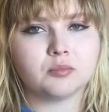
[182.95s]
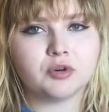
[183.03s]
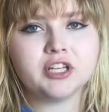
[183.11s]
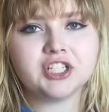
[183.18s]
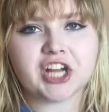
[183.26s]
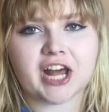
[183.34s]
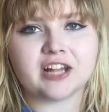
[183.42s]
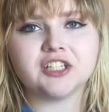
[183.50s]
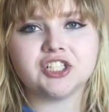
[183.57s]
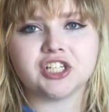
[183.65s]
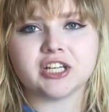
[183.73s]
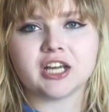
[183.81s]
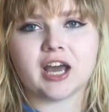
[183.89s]
pretty
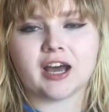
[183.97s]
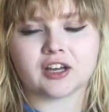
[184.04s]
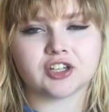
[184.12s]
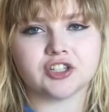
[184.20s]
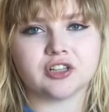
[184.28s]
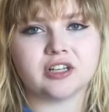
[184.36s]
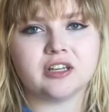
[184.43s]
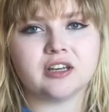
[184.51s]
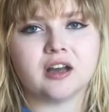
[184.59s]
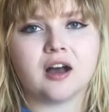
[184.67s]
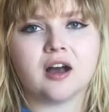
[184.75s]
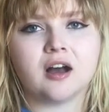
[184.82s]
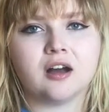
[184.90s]
challenging actually.
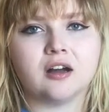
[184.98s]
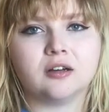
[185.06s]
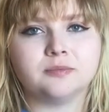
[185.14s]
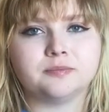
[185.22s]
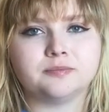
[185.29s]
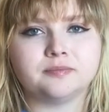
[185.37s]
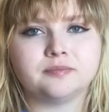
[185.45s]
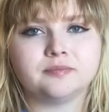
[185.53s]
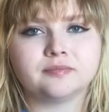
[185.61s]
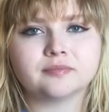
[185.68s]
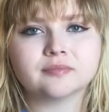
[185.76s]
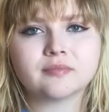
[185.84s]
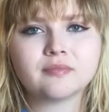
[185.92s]
Um
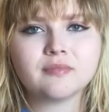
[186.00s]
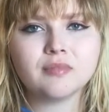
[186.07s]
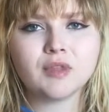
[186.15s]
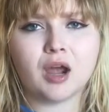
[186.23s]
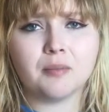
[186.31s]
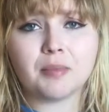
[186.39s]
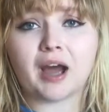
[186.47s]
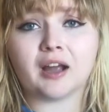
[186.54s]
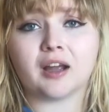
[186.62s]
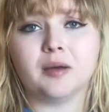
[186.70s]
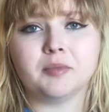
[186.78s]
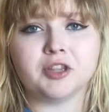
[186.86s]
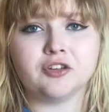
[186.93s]
I'm
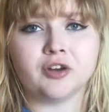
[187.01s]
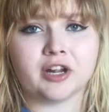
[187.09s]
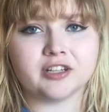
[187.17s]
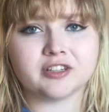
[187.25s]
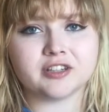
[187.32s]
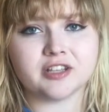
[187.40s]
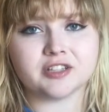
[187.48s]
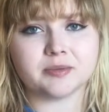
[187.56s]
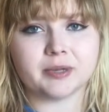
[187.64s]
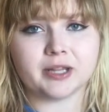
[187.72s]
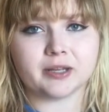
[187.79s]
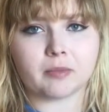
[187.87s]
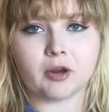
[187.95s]
back. I'm in the United States. I'm
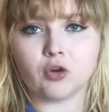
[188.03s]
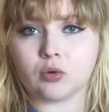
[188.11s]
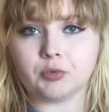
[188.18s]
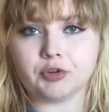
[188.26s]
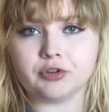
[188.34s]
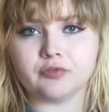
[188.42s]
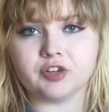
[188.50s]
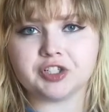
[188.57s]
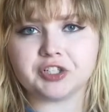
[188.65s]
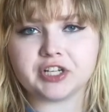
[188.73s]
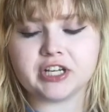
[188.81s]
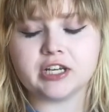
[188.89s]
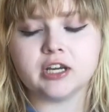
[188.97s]
at like my normal
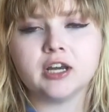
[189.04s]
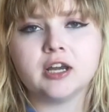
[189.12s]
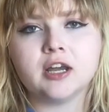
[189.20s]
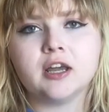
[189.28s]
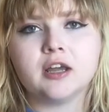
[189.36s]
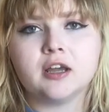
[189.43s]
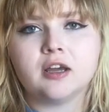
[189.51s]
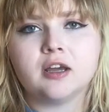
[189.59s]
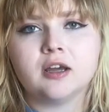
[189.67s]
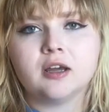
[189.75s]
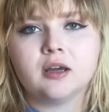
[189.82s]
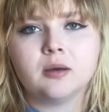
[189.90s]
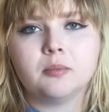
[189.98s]
university.
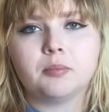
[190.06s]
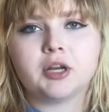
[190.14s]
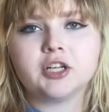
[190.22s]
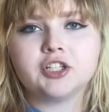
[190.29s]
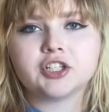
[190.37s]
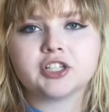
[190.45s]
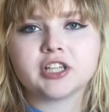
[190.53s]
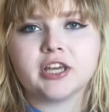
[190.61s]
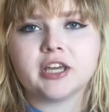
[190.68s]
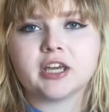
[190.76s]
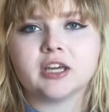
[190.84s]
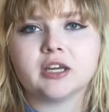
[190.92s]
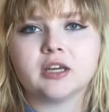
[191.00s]
But it just
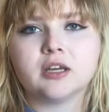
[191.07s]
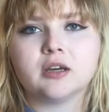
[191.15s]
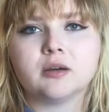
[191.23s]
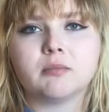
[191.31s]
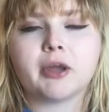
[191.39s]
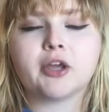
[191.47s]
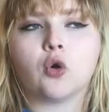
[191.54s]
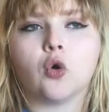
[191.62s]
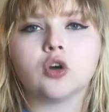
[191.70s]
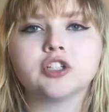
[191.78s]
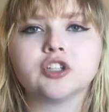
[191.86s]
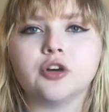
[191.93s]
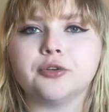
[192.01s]
like my
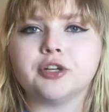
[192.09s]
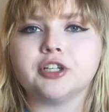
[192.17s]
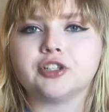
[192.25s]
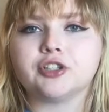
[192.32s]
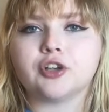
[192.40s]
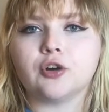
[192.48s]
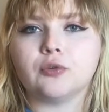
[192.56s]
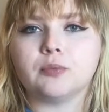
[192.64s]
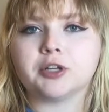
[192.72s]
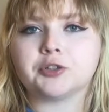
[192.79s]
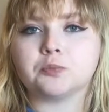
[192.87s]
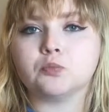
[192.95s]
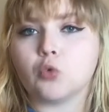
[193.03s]
course load is so
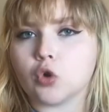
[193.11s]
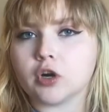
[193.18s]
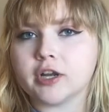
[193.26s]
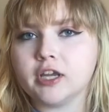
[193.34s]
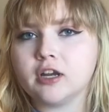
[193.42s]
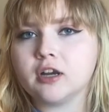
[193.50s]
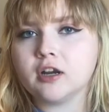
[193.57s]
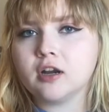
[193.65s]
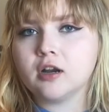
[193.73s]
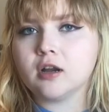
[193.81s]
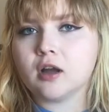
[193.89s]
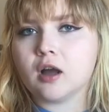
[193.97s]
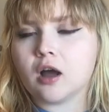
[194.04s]
much more here
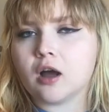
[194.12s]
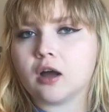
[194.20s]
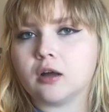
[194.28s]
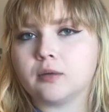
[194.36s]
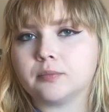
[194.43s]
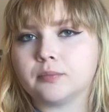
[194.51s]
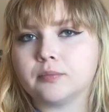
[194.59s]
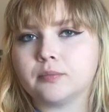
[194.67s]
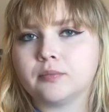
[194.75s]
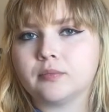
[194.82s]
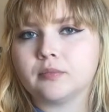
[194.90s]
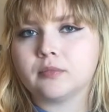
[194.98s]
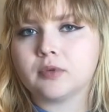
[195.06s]
um
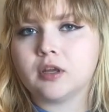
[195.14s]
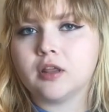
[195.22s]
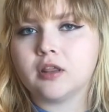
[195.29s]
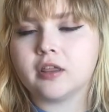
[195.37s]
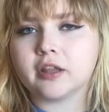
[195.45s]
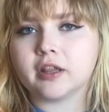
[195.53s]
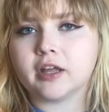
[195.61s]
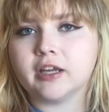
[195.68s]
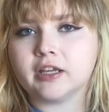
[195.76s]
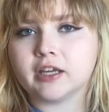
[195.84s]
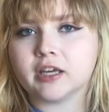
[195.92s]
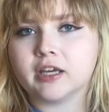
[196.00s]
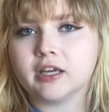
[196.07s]
that
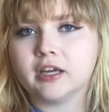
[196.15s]
like